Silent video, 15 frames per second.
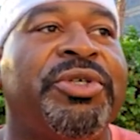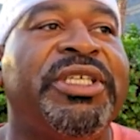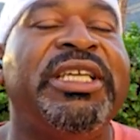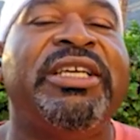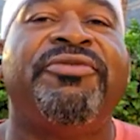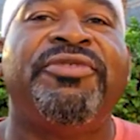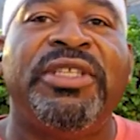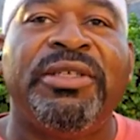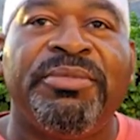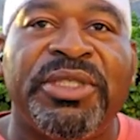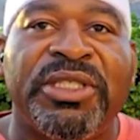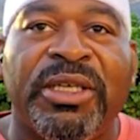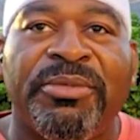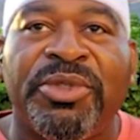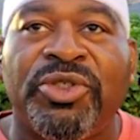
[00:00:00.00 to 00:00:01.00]
give them
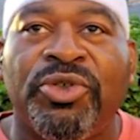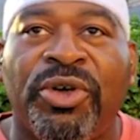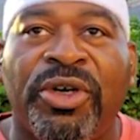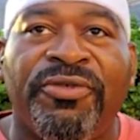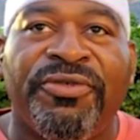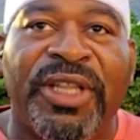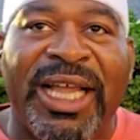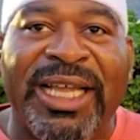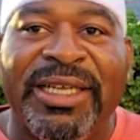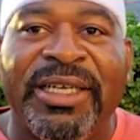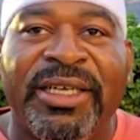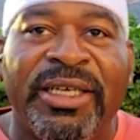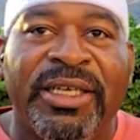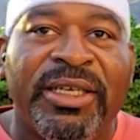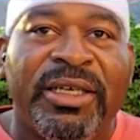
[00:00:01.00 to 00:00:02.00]
some sort of
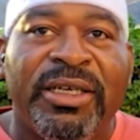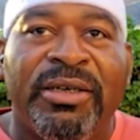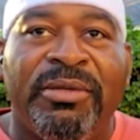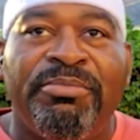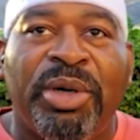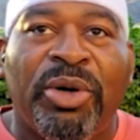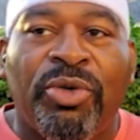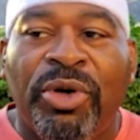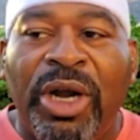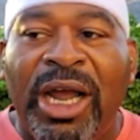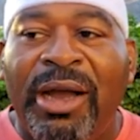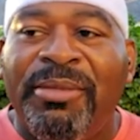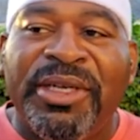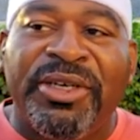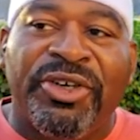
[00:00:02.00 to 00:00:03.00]

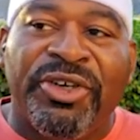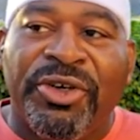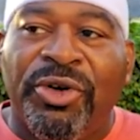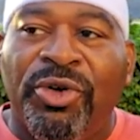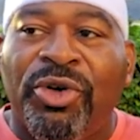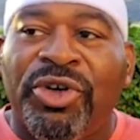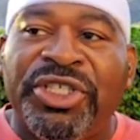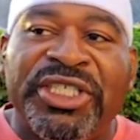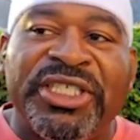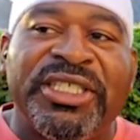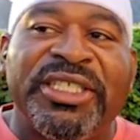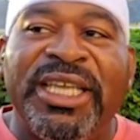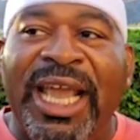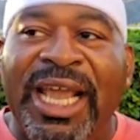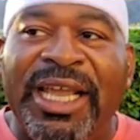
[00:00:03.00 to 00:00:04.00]
barometer or
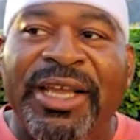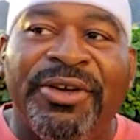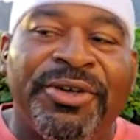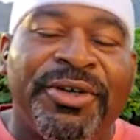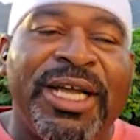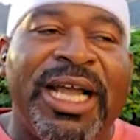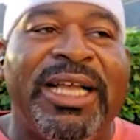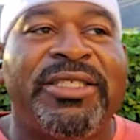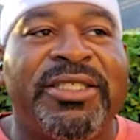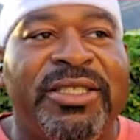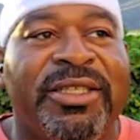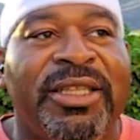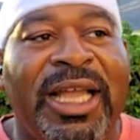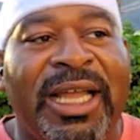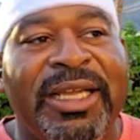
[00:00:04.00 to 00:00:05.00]
scale as
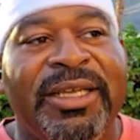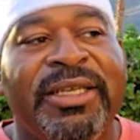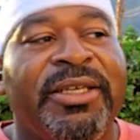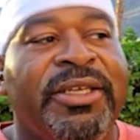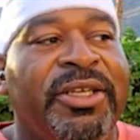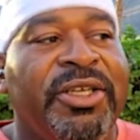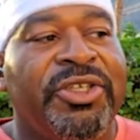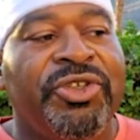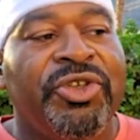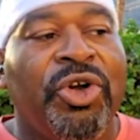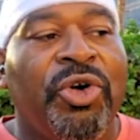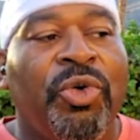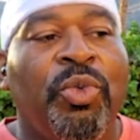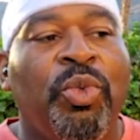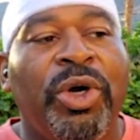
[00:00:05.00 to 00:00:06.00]
to
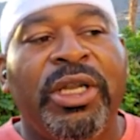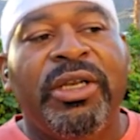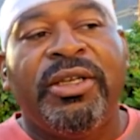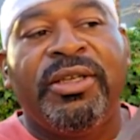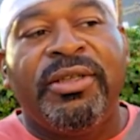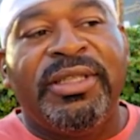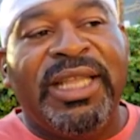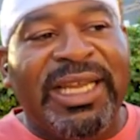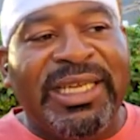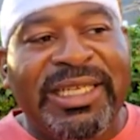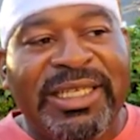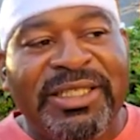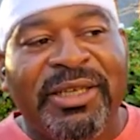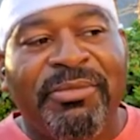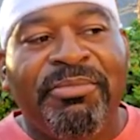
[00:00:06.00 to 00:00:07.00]
what they
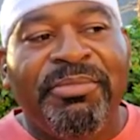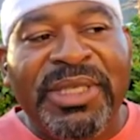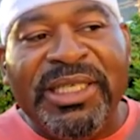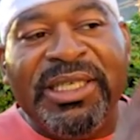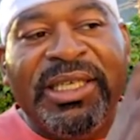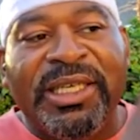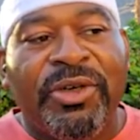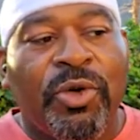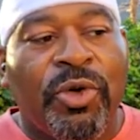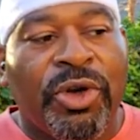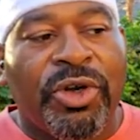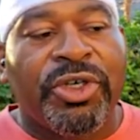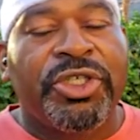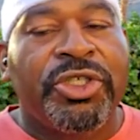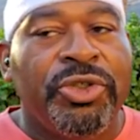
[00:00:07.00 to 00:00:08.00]
need to meet in
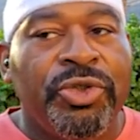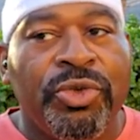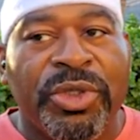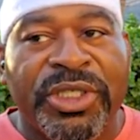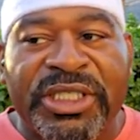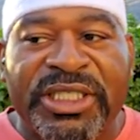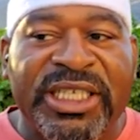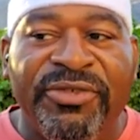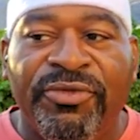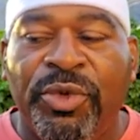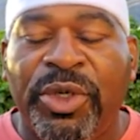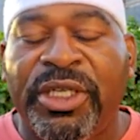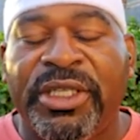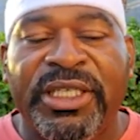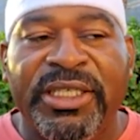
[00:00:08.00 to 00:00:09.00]
order to receive
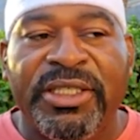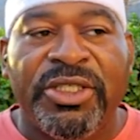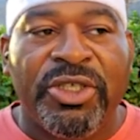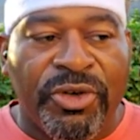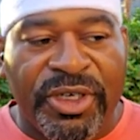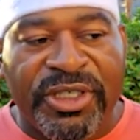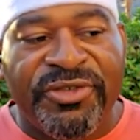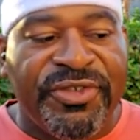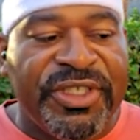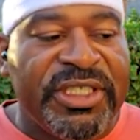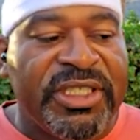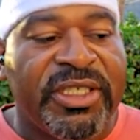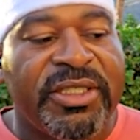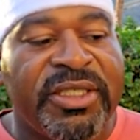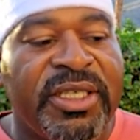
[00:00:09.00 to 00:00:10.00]
one of these tourist
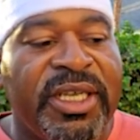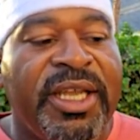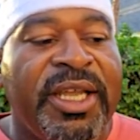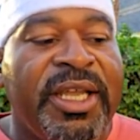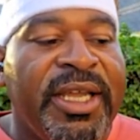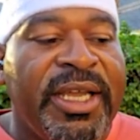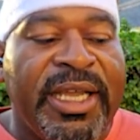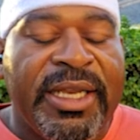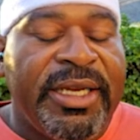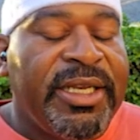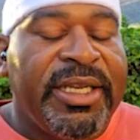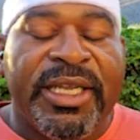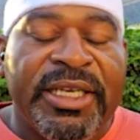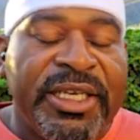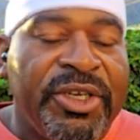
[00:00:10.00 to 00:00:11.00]
visas. And
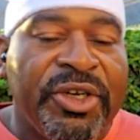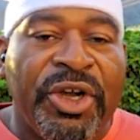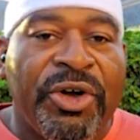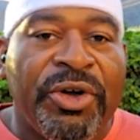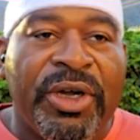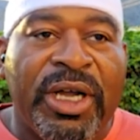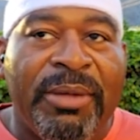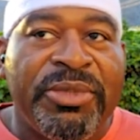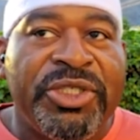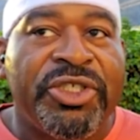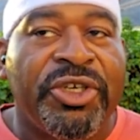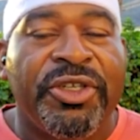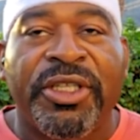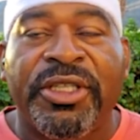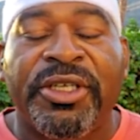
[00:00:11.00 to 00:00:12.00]
I'm
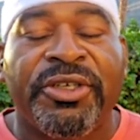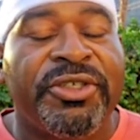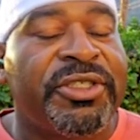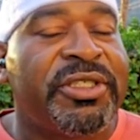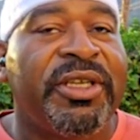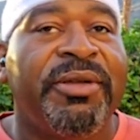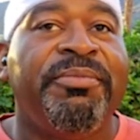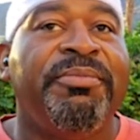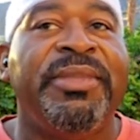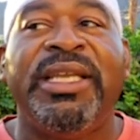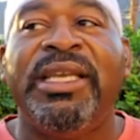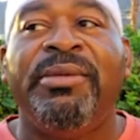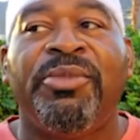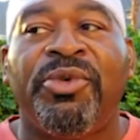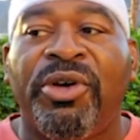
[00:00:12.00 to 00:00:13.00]
sure that there's
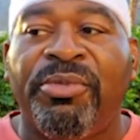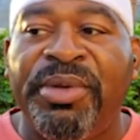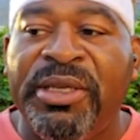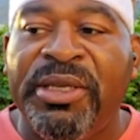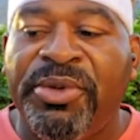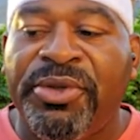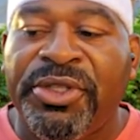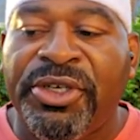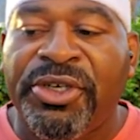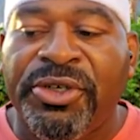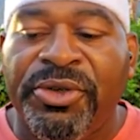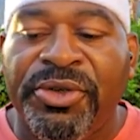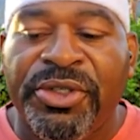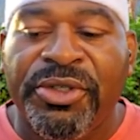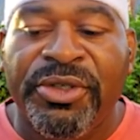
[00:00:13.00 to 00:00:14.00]
many more people that are
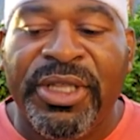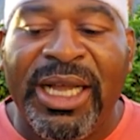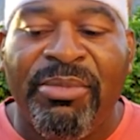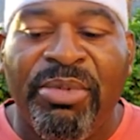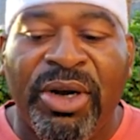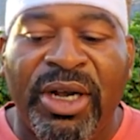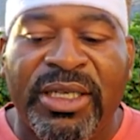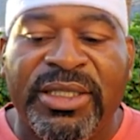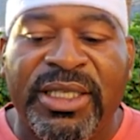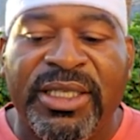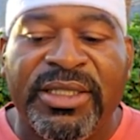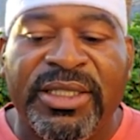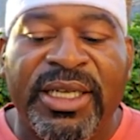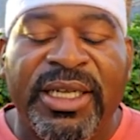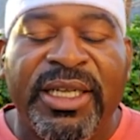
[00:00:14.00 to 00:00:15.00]
going through that
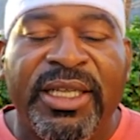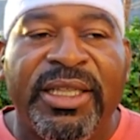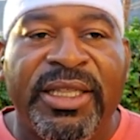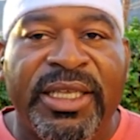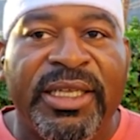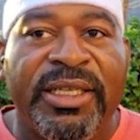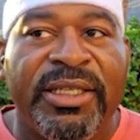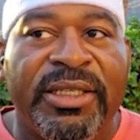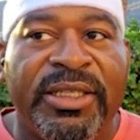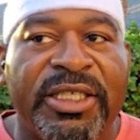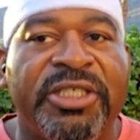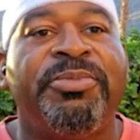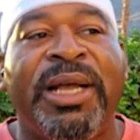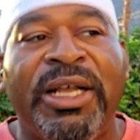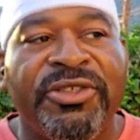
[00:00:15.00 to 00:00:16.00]
process than
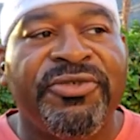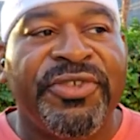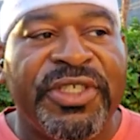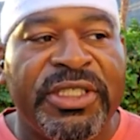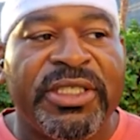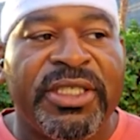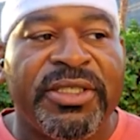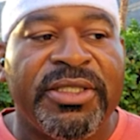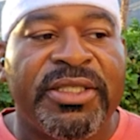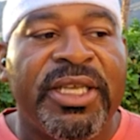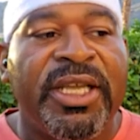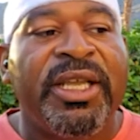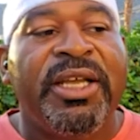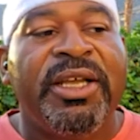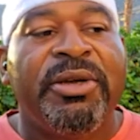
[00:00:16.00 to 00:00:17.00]
the spouse visas.
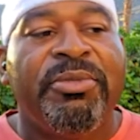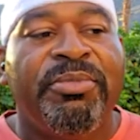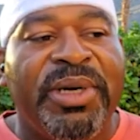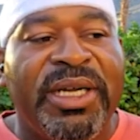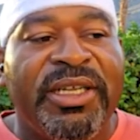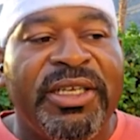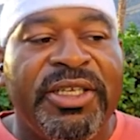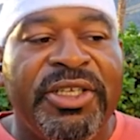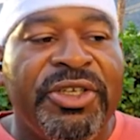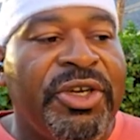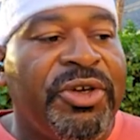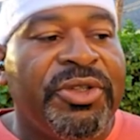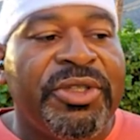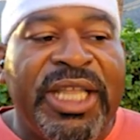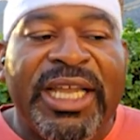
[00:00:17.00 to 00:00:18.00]
but
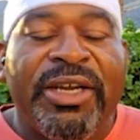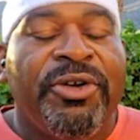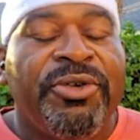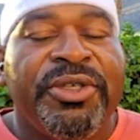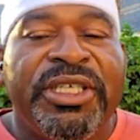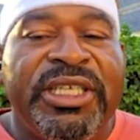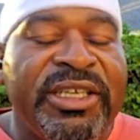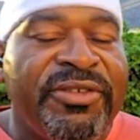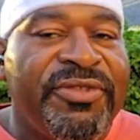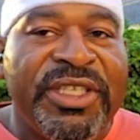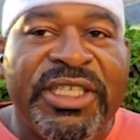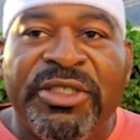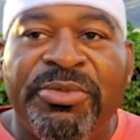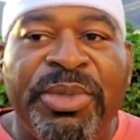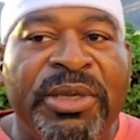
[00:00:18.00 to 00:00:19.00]
they don't give
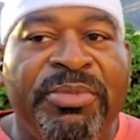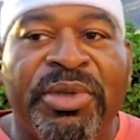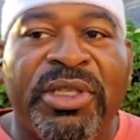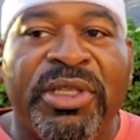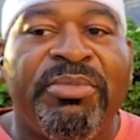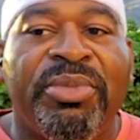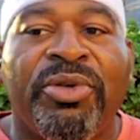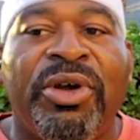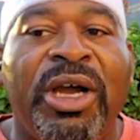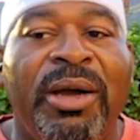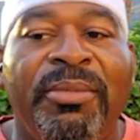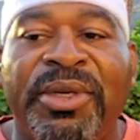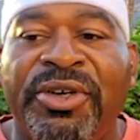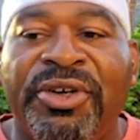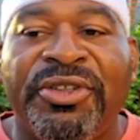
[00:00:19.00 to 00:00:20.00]
these people a
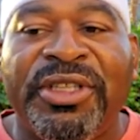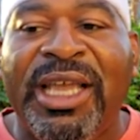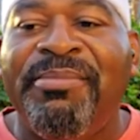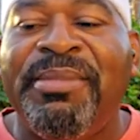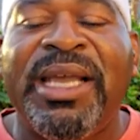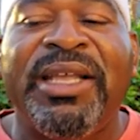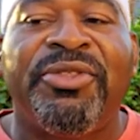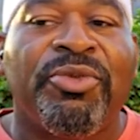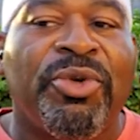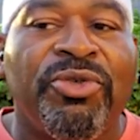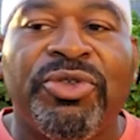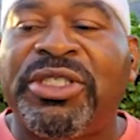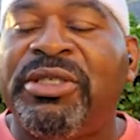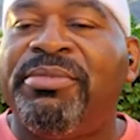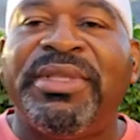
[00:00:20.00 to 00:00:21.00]
barometer. They may
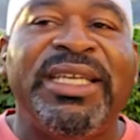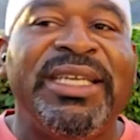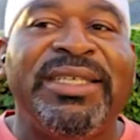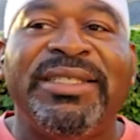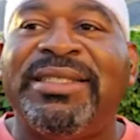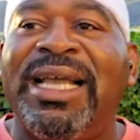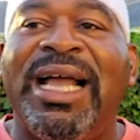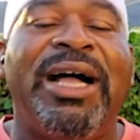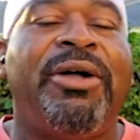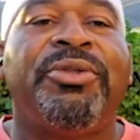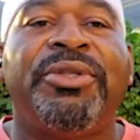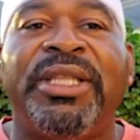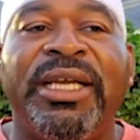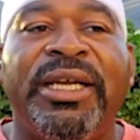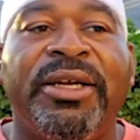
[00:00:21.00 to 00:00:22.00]
throw some things
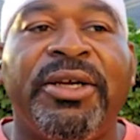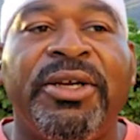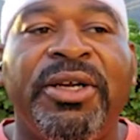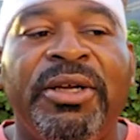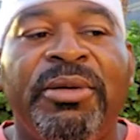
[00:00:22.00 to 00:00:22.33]
out there,